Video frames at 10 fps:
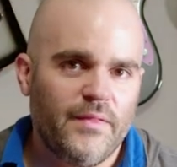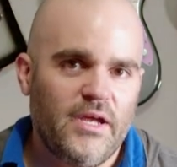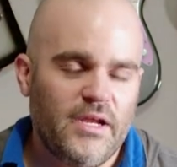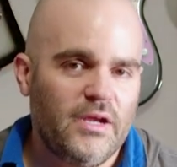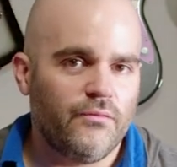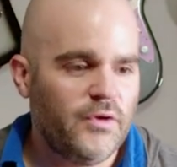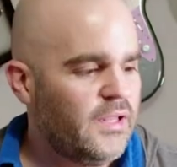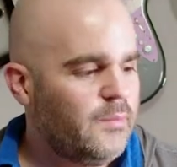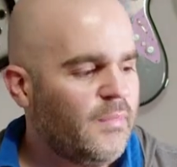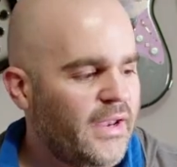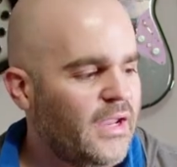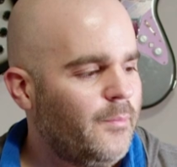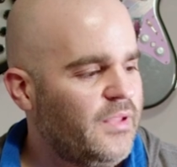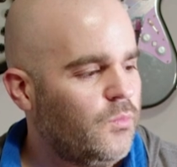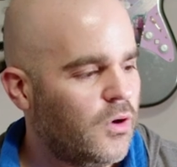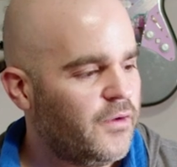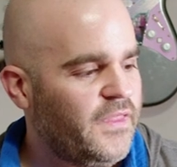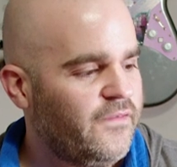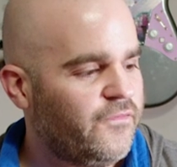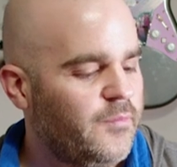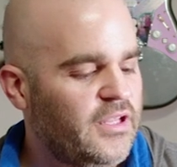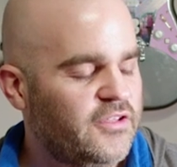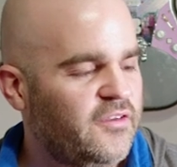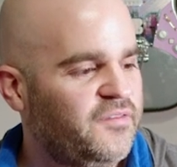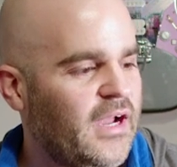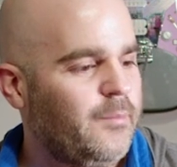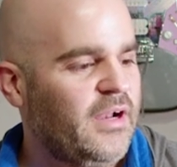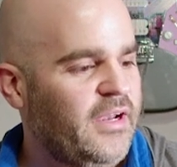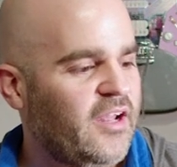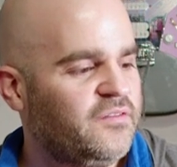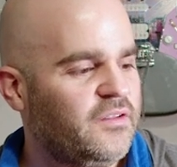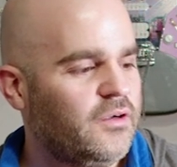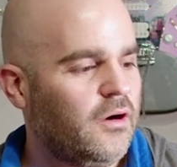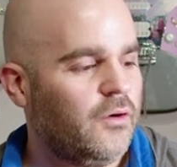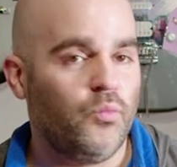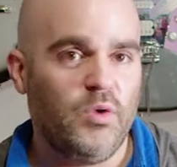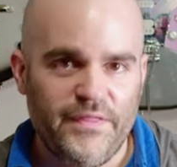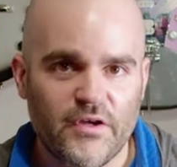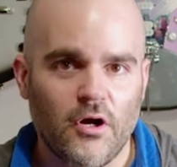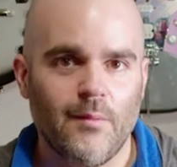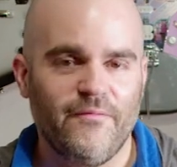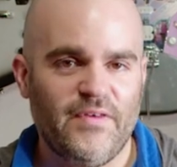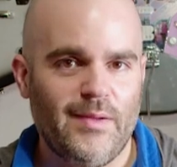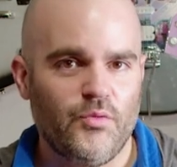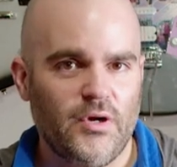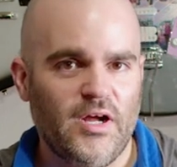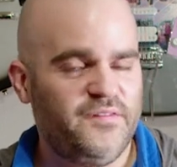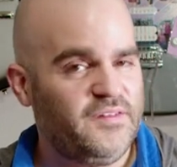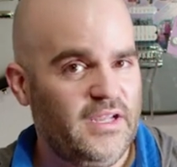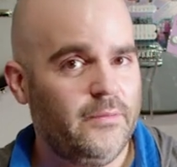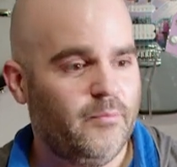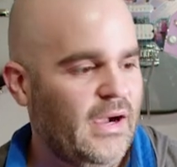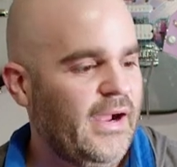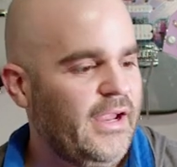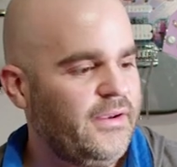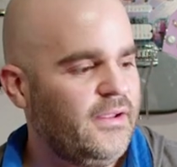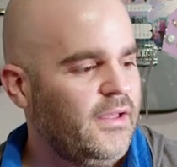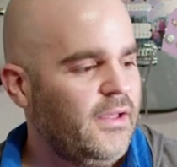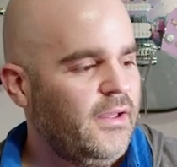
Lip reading: then it really might not be worth it for me to design my next guitar with carbon fiber rods in mind,